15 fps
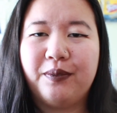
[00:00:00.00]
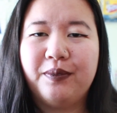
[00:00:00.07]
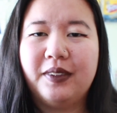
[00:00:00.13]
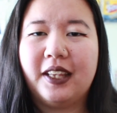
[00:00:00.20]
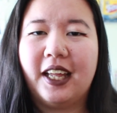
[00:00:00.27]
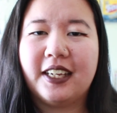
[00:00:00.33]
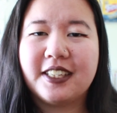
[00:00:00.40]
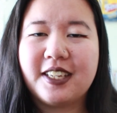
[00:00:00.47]

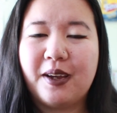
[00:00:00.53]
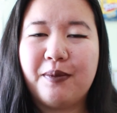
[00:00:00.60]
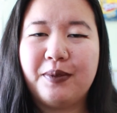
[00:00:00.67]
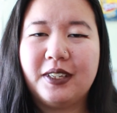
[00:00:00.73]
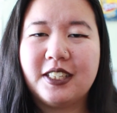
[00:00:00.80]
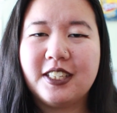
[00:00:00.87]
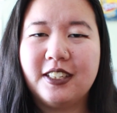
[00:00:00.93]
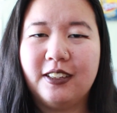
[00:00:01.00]
that's coming
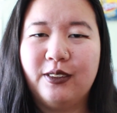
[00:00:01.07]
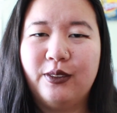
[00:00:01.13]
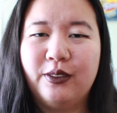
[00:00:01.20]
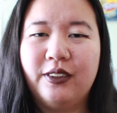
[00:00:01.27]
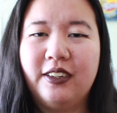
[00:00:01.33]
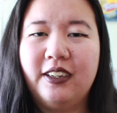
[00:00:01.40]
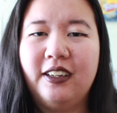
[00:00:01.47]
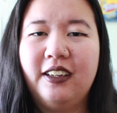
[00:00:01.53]

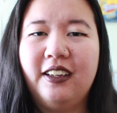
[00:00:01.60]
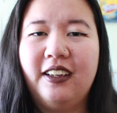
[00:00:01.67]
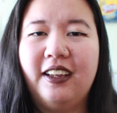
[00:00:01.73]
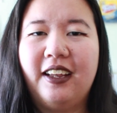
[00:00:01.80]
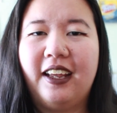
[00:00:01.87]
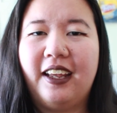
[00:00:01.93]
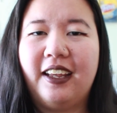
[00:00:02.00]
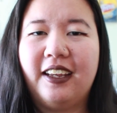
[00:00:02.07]
soon
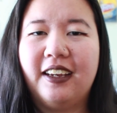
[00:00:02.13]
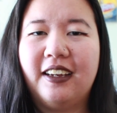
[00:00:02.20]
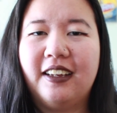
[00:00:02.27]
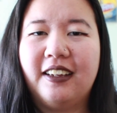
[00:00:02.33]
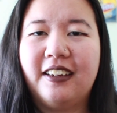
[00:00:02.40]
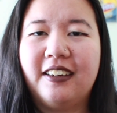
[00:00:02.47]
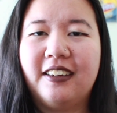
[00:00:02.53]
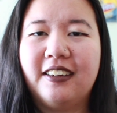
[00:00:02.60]

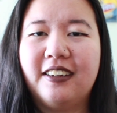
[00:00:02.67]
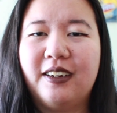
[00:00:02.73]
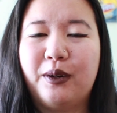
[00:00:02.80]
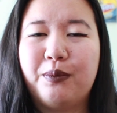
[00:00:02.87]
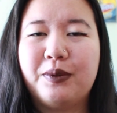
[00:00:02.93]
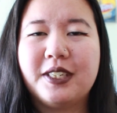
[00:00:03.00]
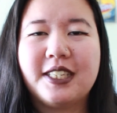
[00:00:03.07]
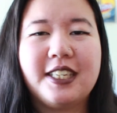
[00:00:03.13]
and
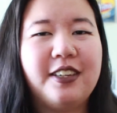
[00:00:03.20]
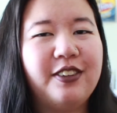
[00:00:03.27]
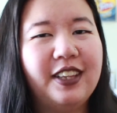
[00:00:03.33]
hope to see you